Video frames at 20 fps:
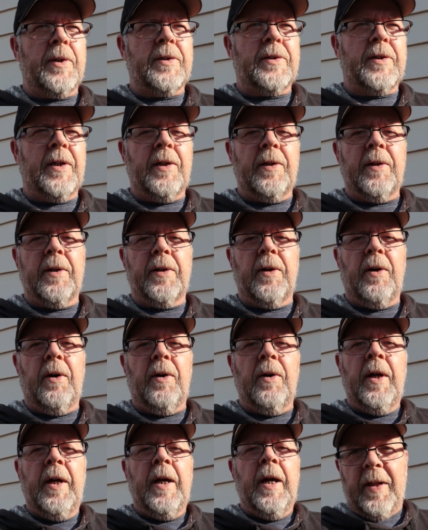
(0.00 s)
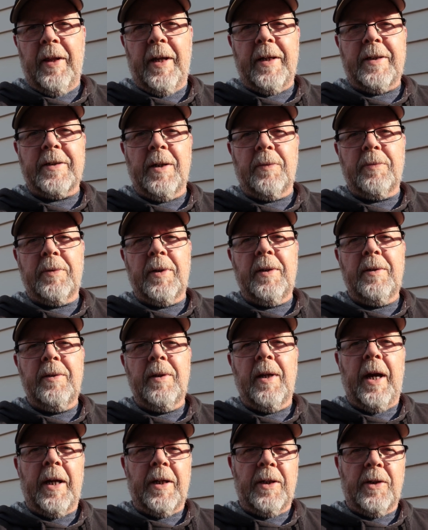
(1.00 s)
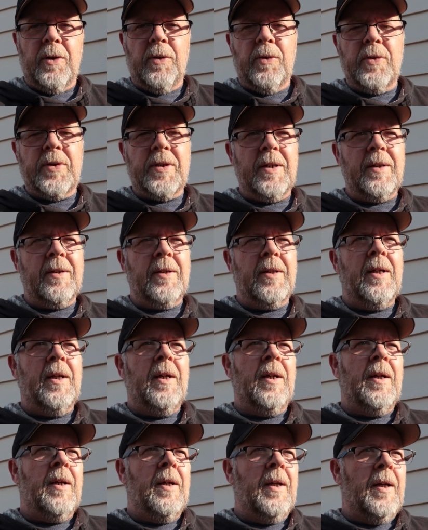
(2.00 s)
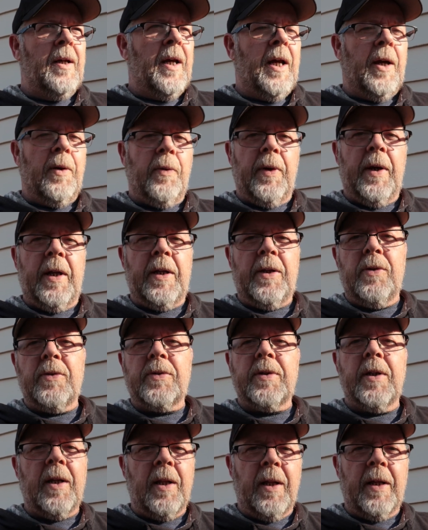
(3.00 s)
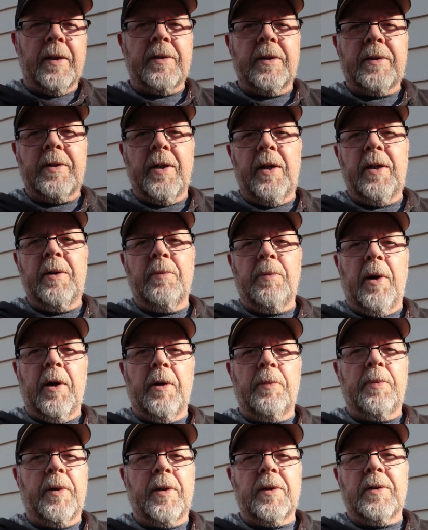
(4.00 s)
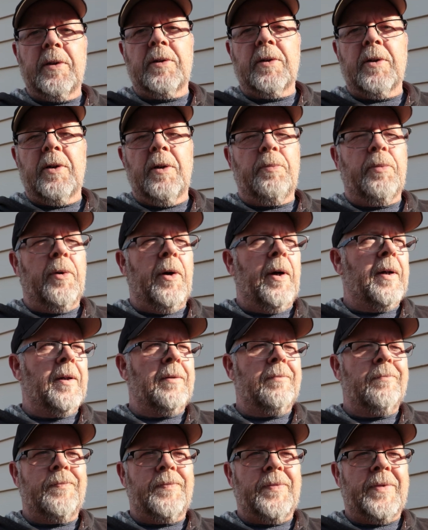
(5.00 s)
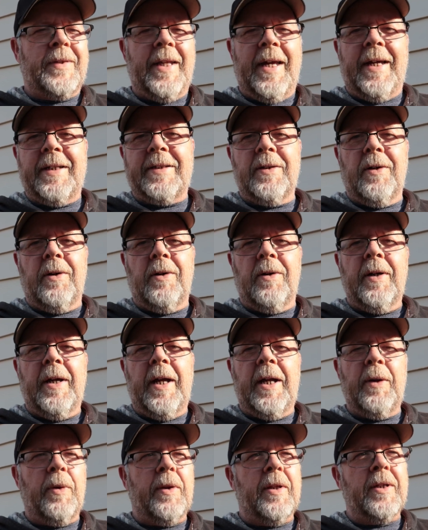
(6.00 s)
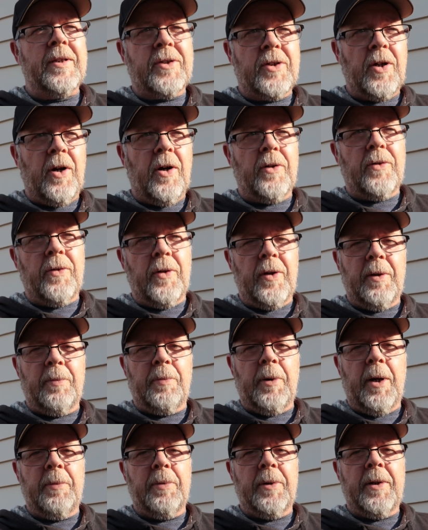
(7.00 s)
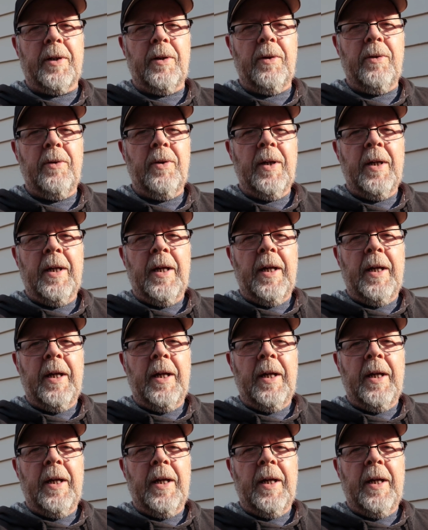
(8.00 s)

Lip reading: my channel at all. I like something, I use it, and when I use it, I like to tell you about it because it's a good product. That's all. Anyway, this Char Griller BBQ,